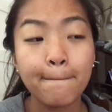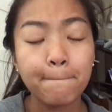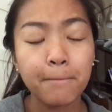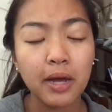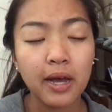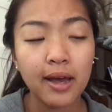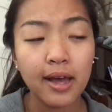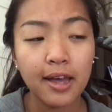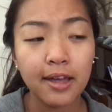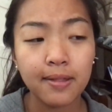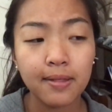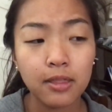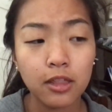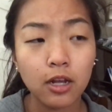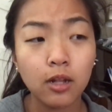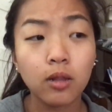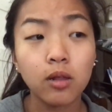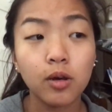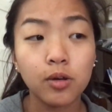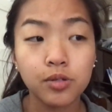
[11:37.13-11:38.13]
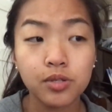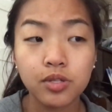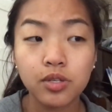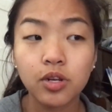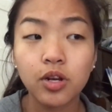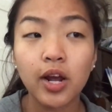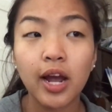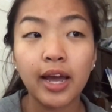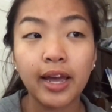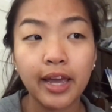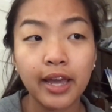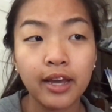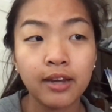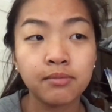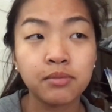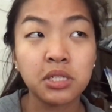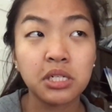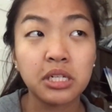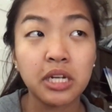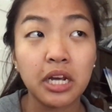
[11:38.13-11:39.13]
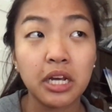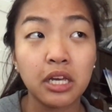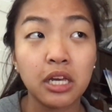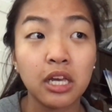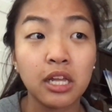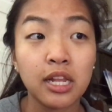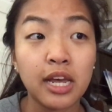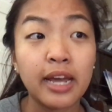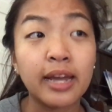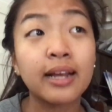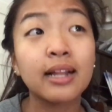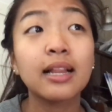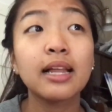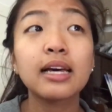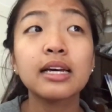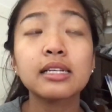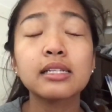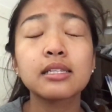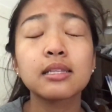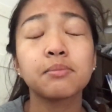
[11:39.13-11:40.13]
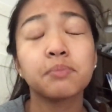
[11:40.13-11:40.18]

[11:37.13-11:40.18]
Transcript: But the closer I am to taking the NCLEX,